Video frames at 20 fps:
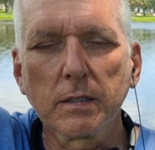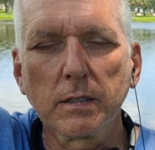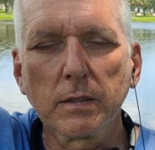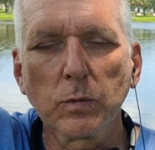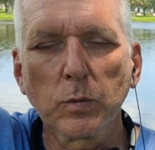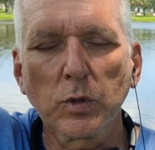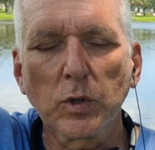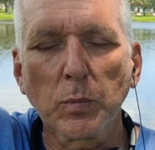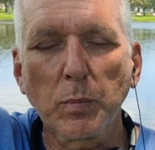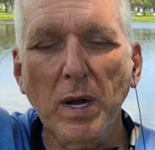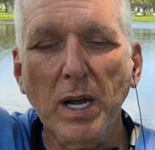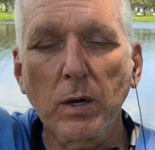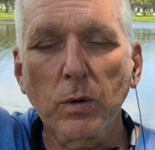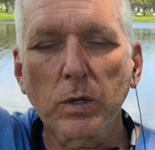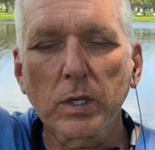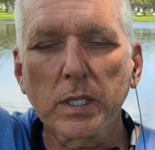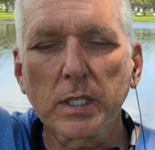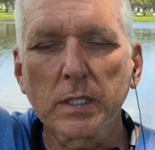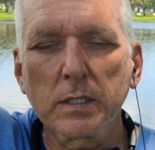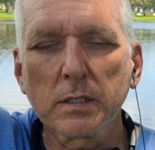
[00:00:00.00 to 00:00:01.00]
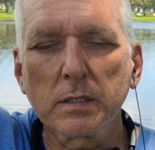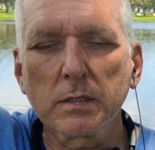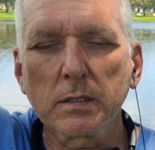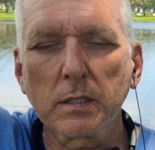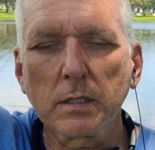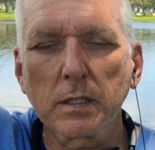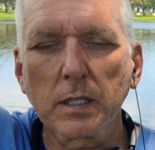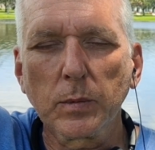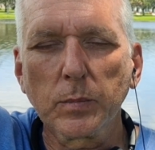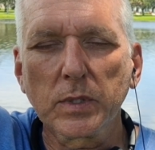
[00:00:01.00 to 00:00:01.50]
where the power is
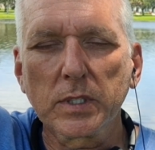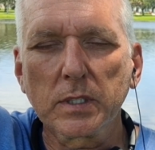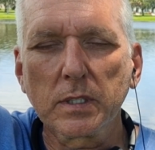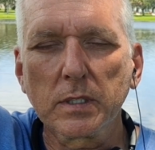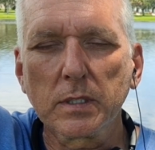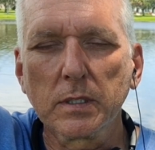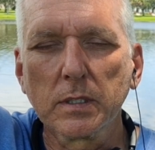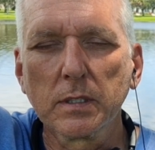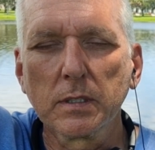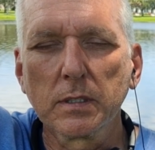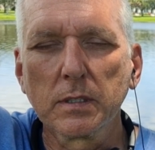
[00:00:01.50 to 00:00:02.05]
unlimited,